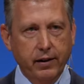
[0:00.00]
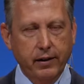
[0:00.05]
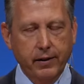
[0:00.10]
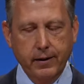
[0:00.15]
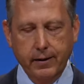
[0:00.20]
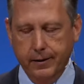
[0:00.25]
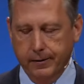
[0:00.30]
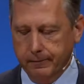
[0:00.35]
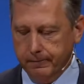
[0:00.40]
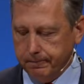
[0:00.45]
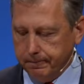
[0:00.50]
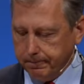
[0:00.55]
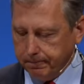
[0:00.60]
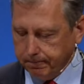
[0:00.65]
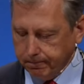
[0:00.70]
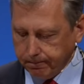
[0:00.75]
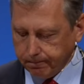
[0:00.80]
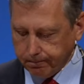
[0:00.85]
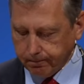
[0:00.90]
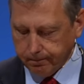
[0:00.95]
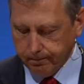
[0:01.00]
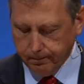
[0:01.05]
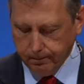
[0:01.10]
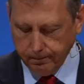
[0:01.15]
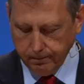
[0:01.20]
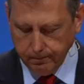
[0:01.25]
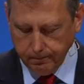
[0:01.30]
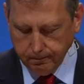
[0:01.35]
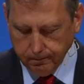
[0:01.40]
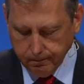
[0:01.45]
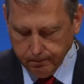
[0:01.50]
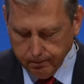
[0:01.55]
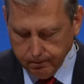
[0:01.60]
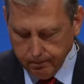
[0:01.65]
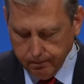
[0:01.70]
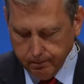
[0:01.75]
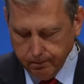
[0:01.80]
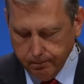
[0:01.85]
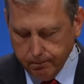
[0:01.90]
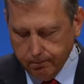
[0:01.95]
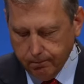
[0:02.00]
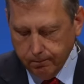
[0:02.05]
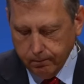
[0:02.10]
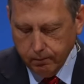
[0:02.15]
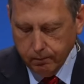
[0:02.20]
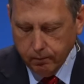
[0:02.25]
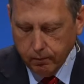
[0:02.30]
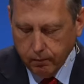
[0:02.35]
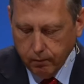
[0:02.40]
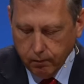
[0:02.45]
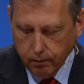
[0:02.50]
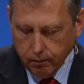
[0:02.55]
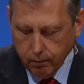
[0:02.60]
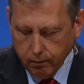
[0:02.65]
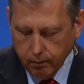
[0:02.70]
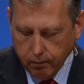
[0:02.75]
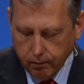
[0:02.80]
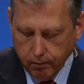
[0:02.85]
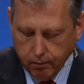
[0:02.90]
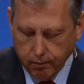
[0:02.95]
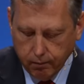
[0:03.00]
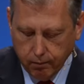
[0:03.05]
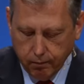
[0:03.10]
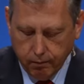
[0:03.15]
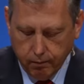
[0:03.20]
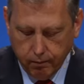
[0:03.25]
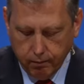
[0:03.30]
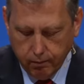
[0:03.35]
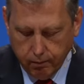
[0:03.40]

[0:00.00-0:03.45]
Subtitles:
Nobody speaks.